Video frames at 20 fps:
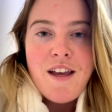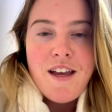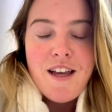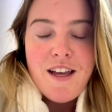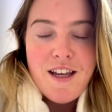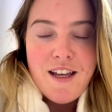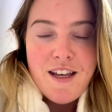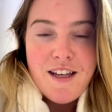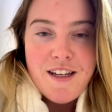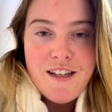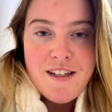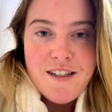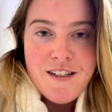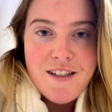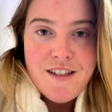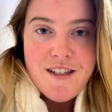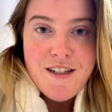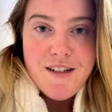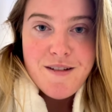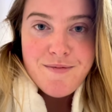
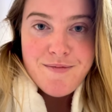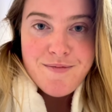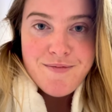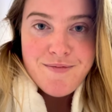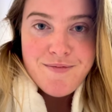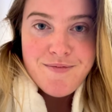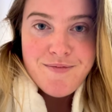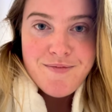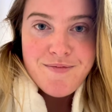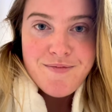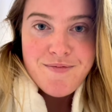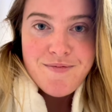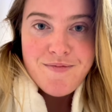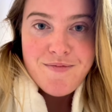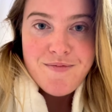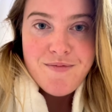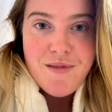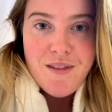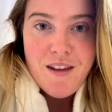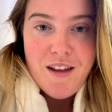And
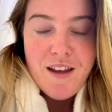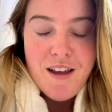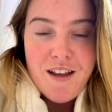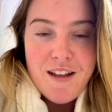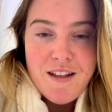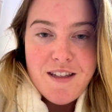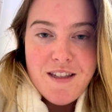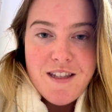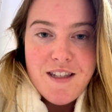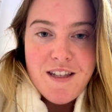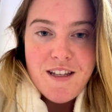it